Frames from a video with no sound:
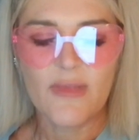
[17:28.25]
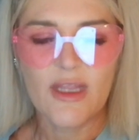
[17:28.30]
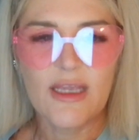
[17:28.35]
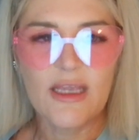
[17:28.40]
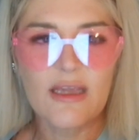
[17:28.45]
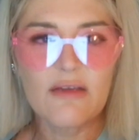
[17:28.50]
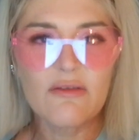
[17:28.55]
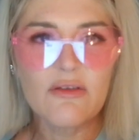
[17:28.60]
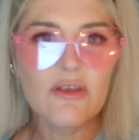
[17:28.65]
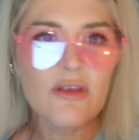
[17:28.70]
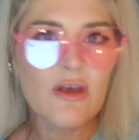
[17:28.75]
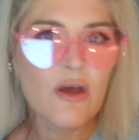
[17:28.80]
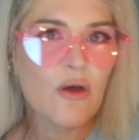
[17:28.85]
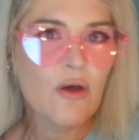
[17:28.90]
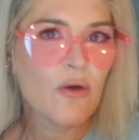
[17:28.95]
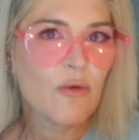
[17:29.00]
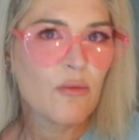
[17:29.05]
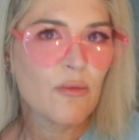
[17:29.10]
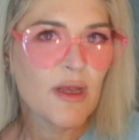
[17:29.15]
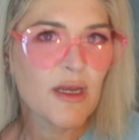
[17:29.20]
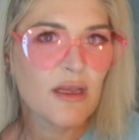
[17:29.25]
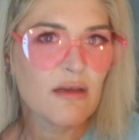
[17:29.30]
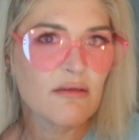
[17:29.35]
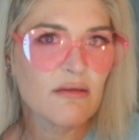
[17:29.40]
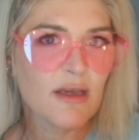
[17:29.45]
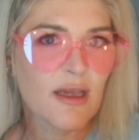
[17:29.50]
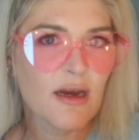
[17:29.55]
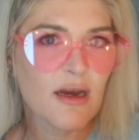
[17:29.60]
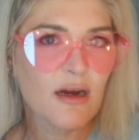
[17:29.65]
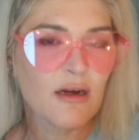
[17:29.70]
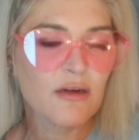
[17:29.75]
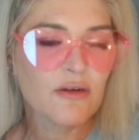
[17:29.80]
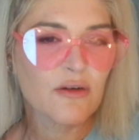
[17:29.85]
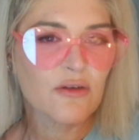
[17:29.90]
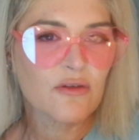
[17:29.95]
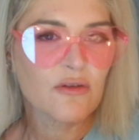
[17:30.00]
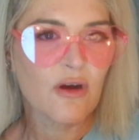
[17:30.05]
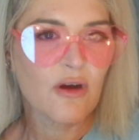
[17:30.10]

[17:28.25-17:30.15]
even though many of the characters